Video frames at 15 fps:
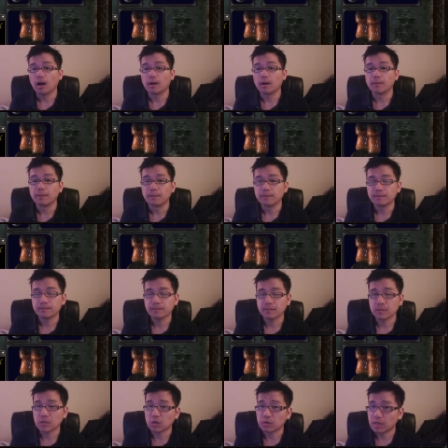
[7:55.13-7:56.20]
Um,
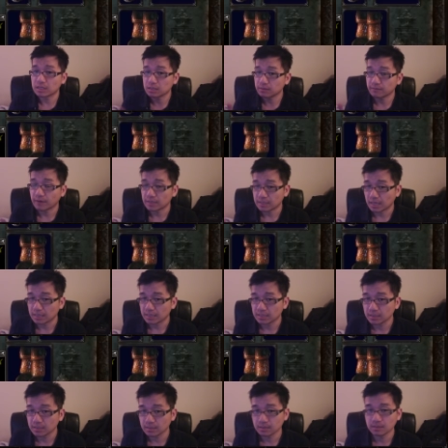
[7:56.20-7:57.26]
so that's
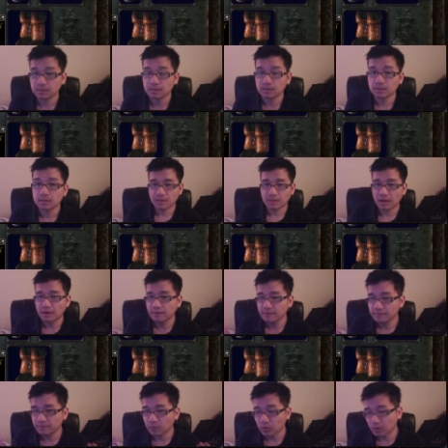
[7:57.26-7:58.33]
fantastic.
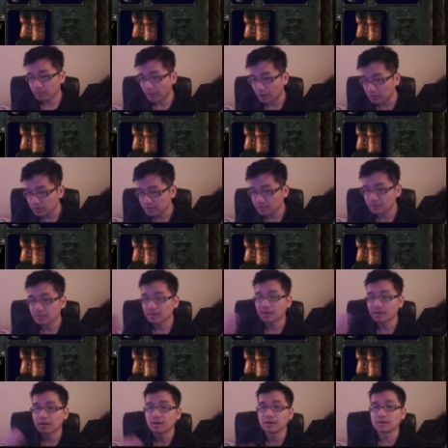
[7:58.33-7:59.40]
And for the belt,
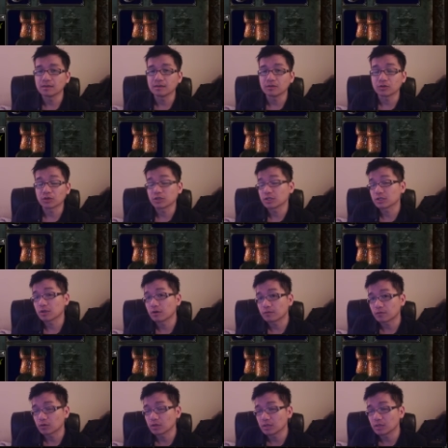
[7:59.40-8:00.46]
uh, you could just
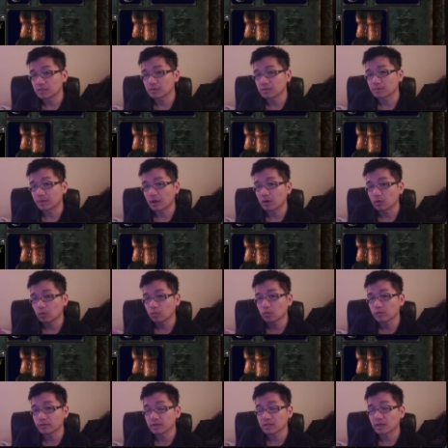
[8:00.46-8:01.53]
go for a leather belt
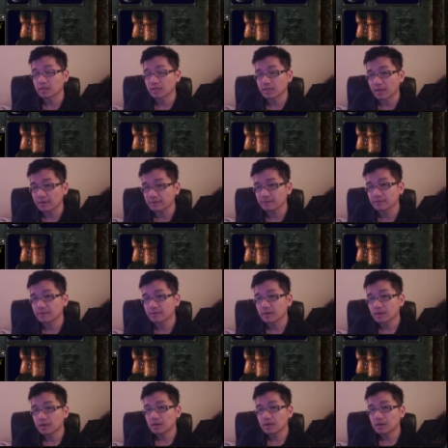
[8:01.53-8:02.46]
with a lot of life.